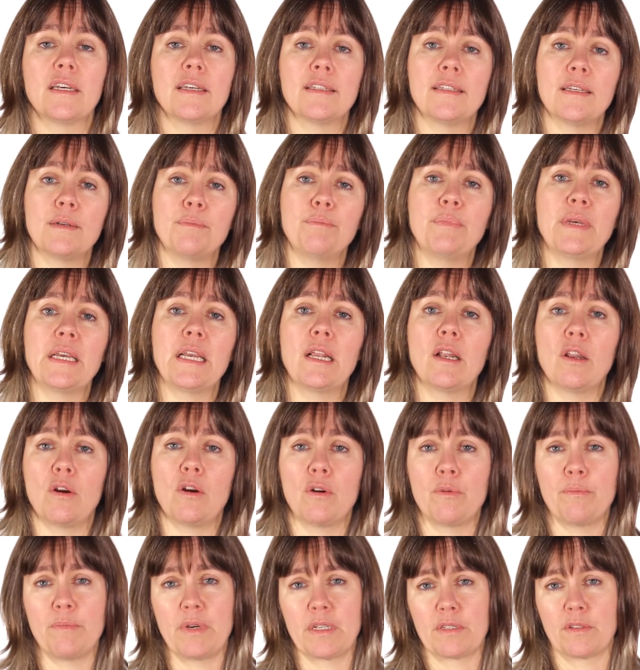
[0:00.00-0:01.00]
And they're big,
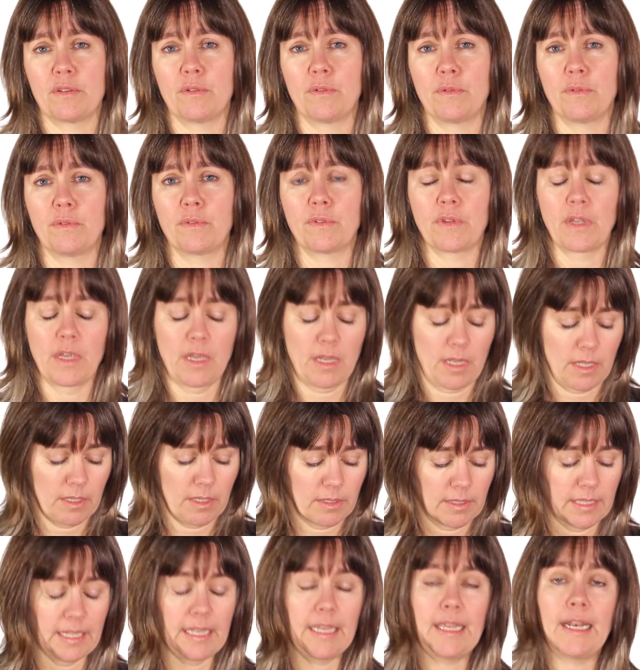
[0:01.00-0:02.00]
long muscles.
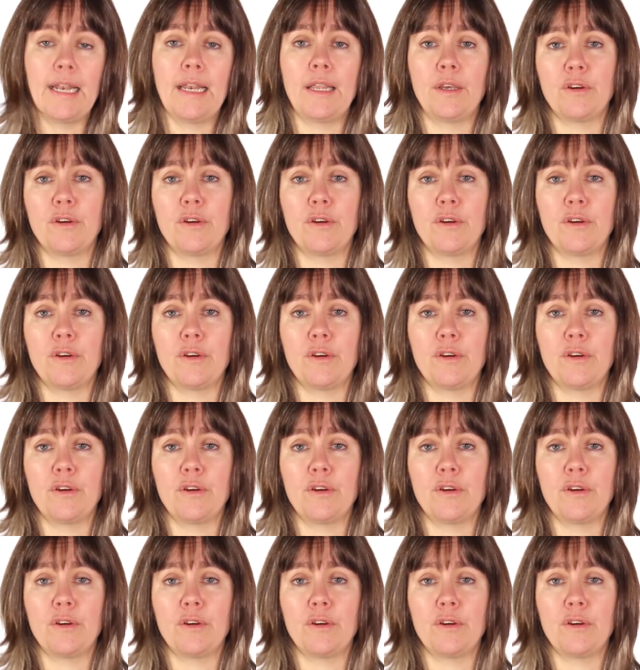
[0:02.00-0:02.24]
The